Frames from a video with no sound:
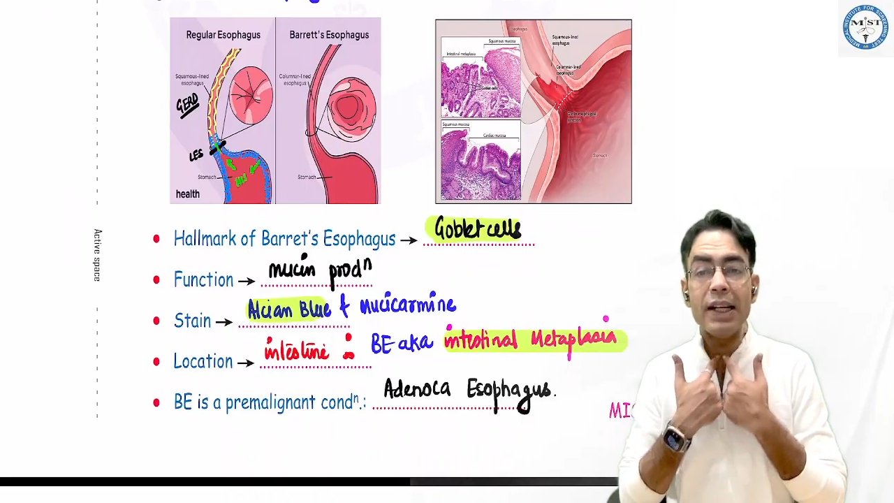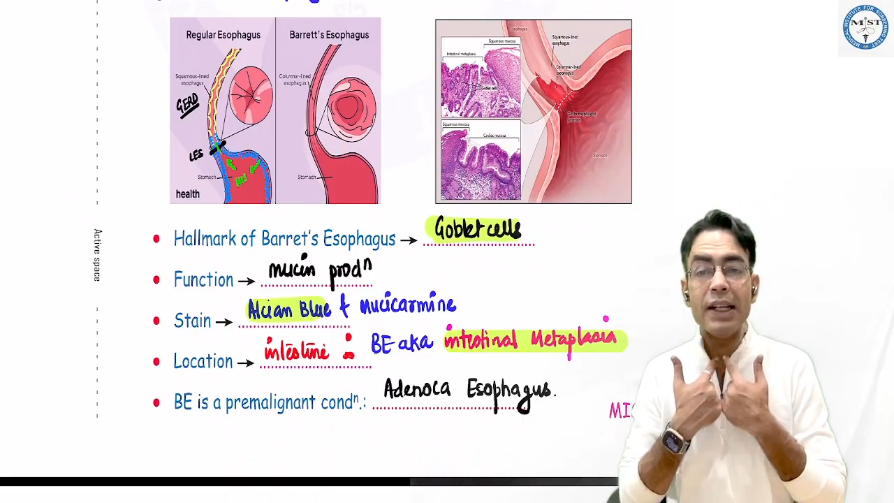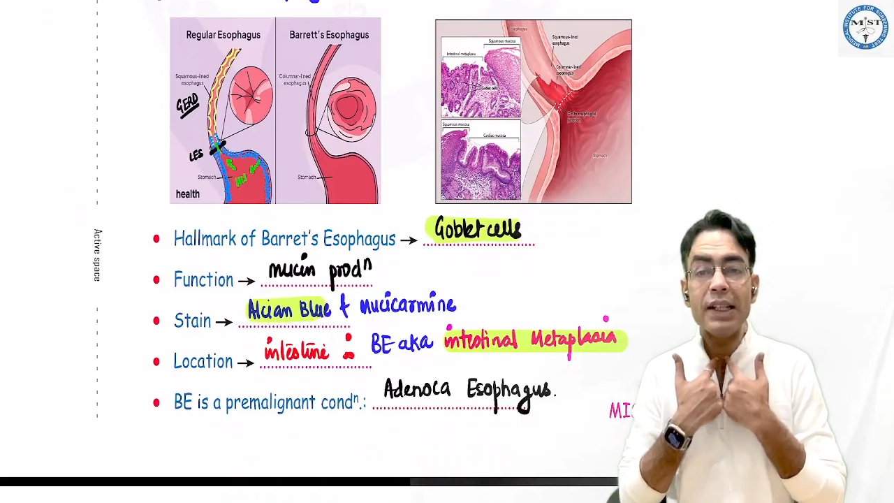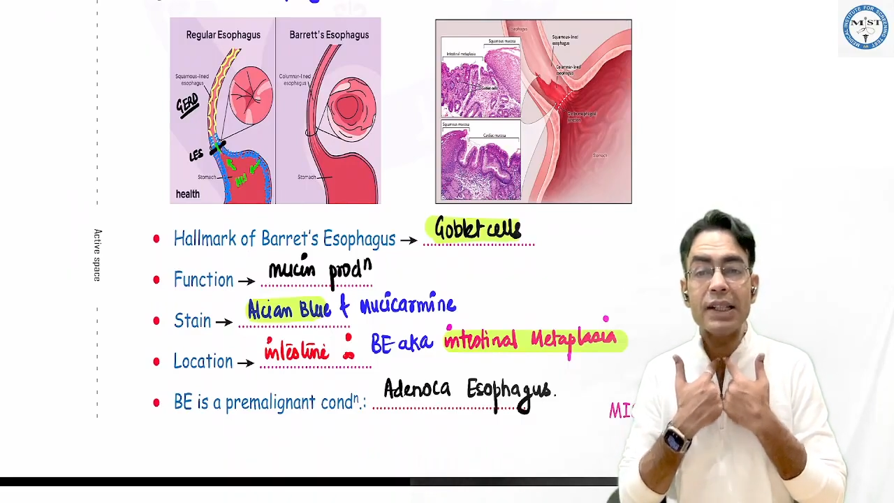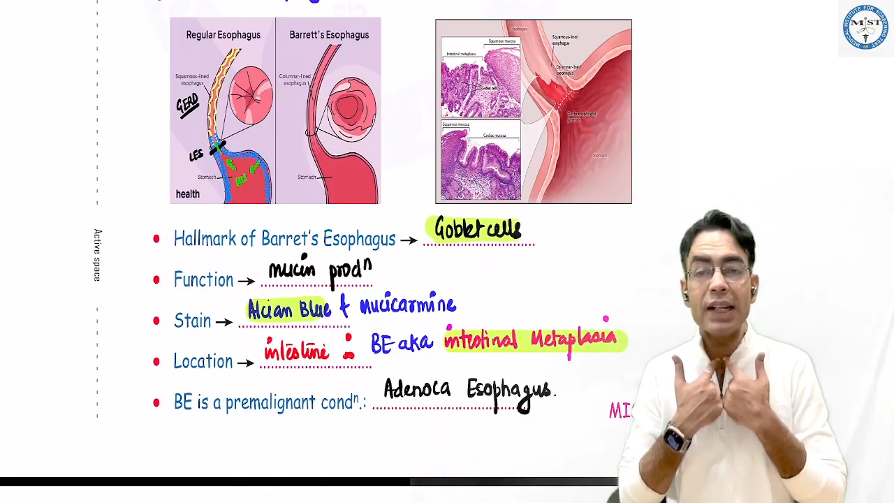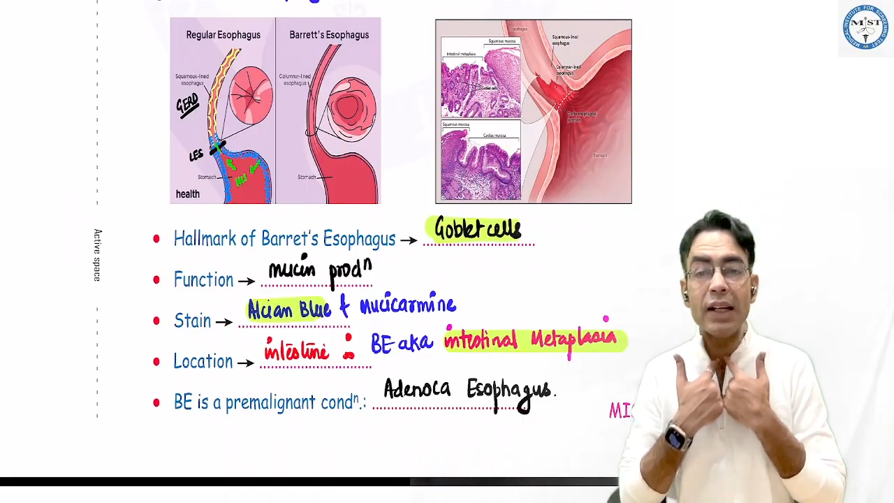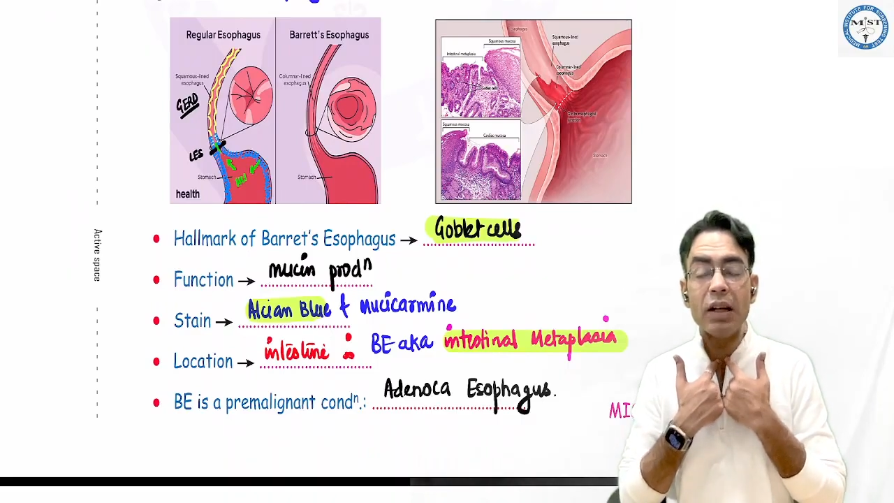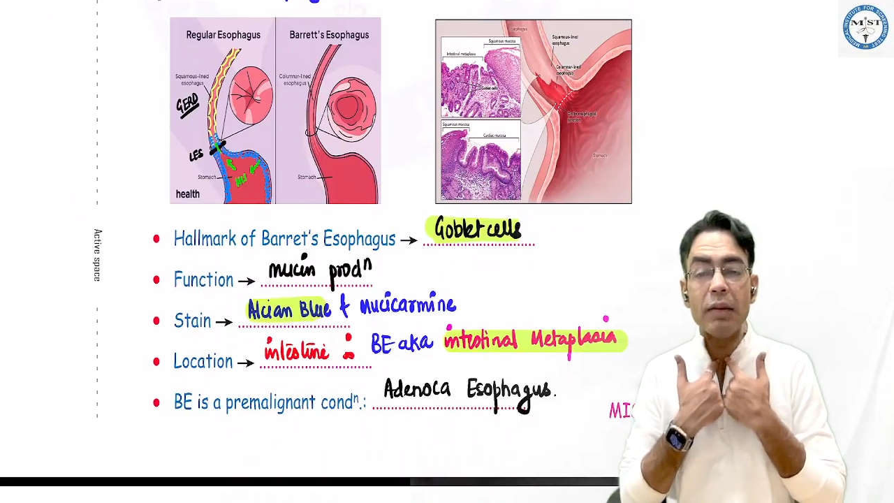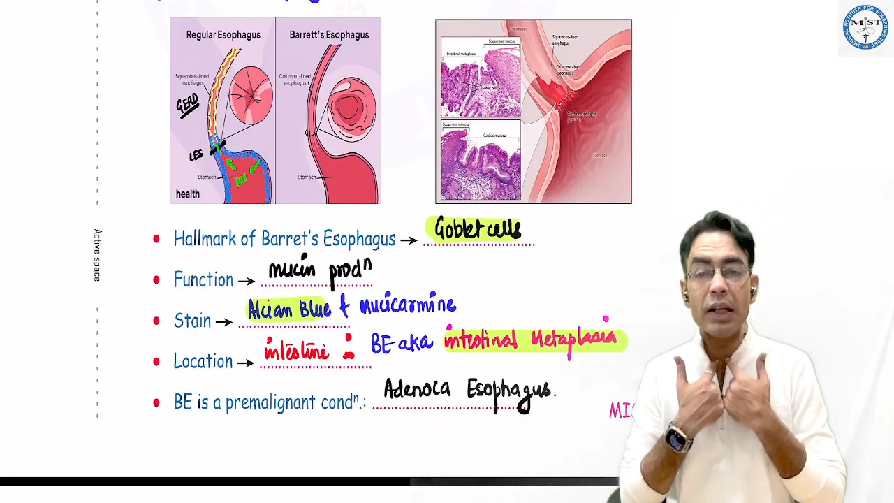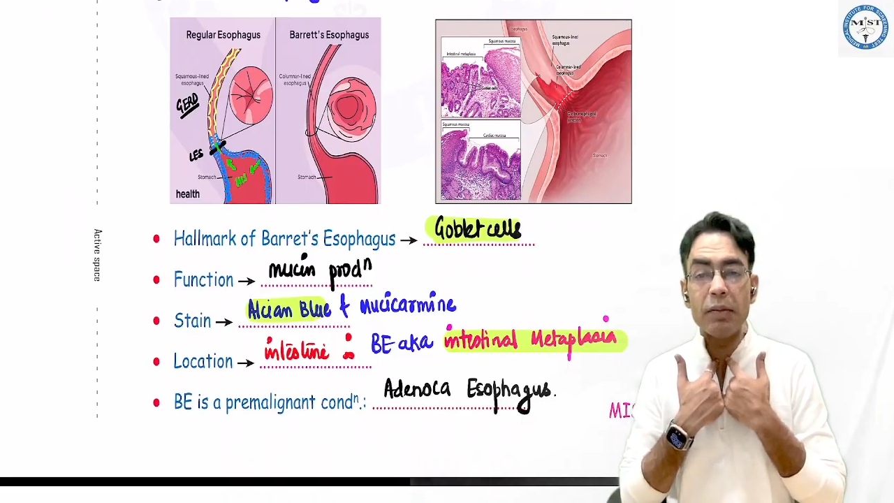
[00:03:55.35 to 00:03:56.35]

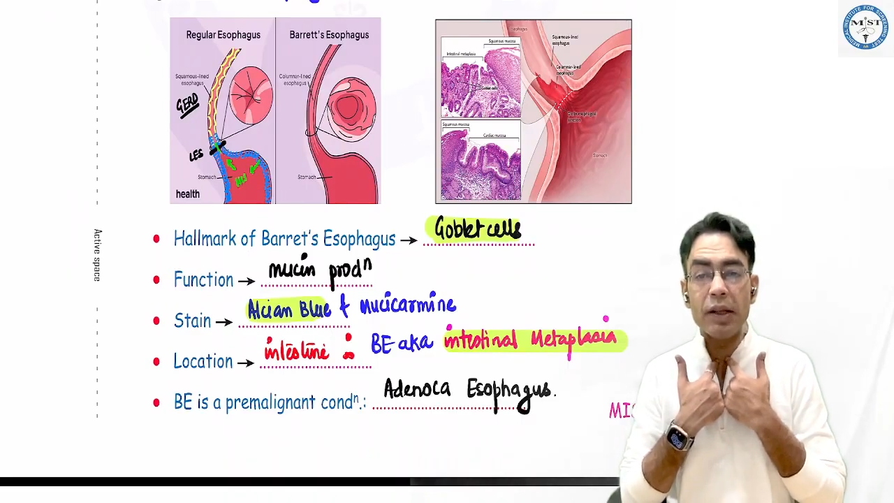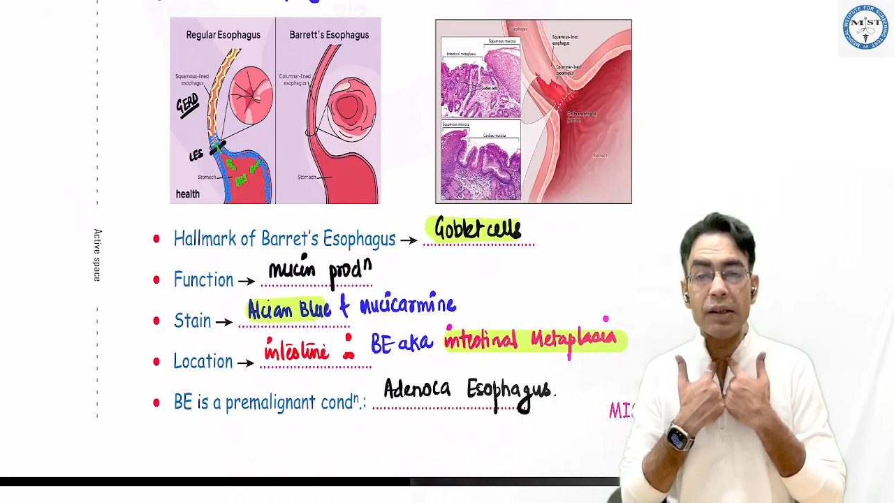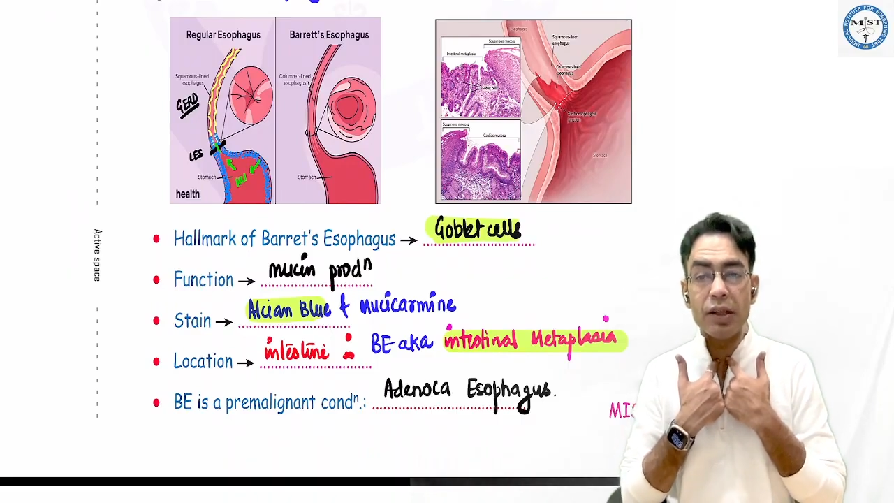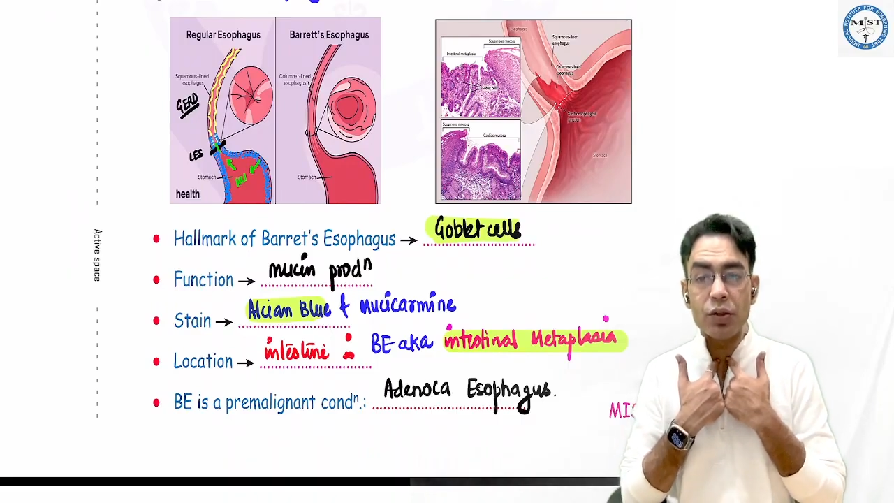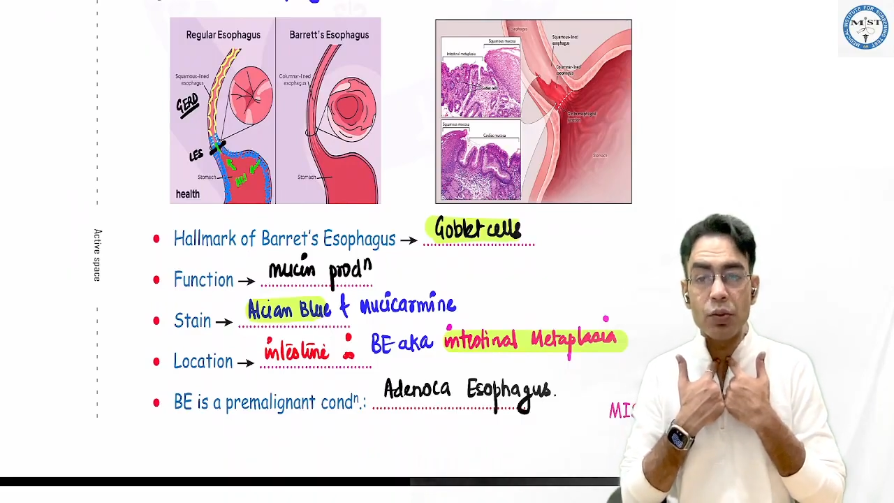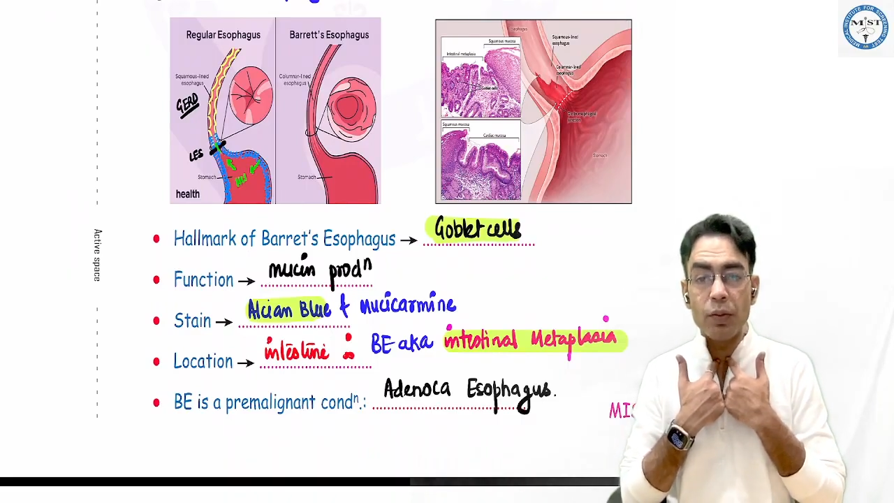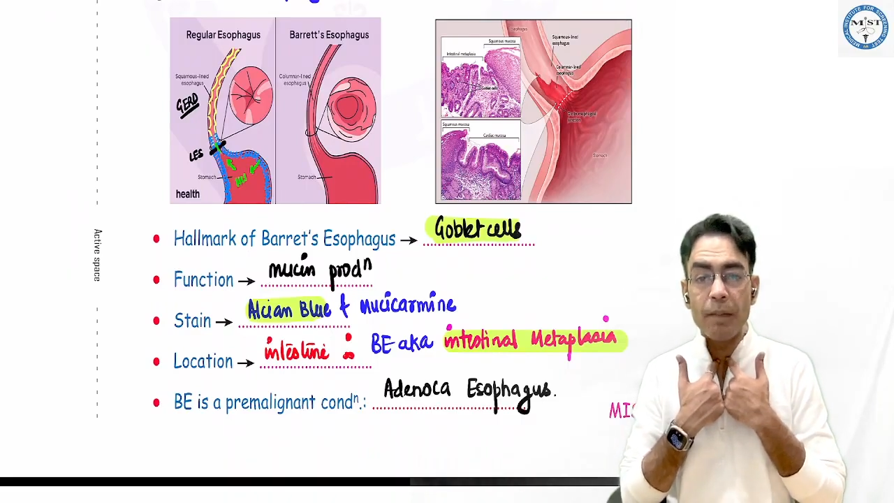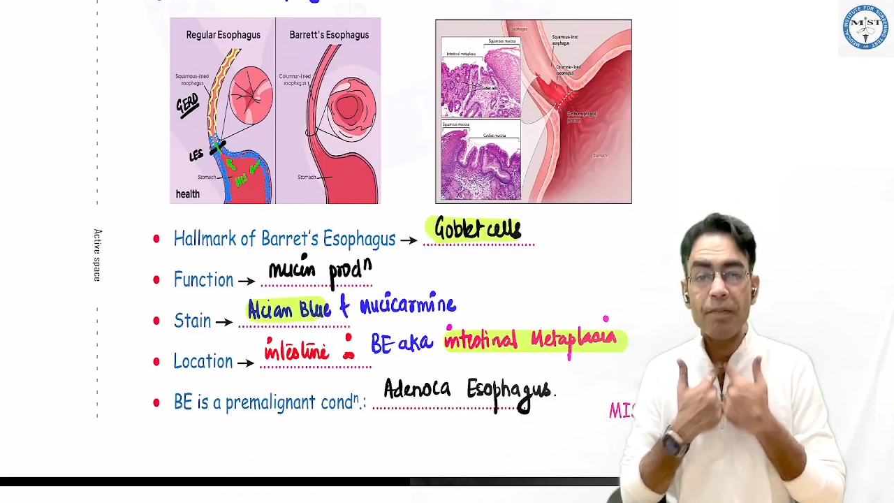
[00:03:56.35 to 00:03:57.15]
intestinal metaplasia too.